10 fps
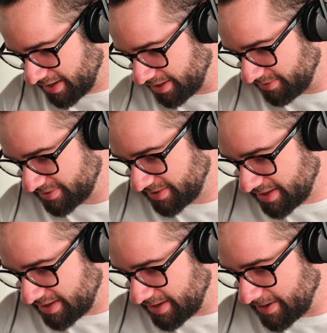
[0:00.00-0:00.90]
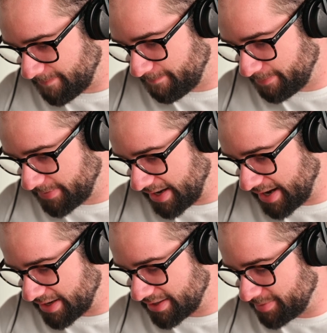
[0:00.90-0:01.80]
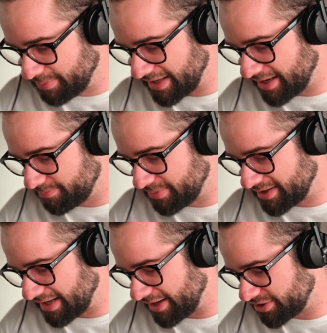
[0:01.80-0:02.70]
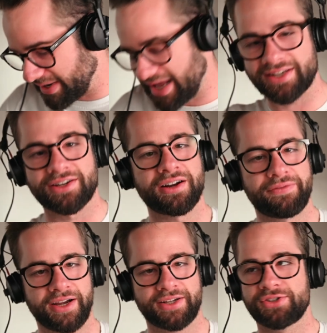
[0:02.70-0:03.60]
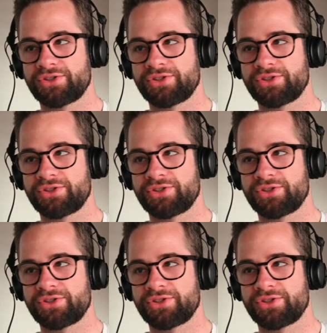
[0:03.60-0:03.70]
Anyways, and then but the A2A has artifacts.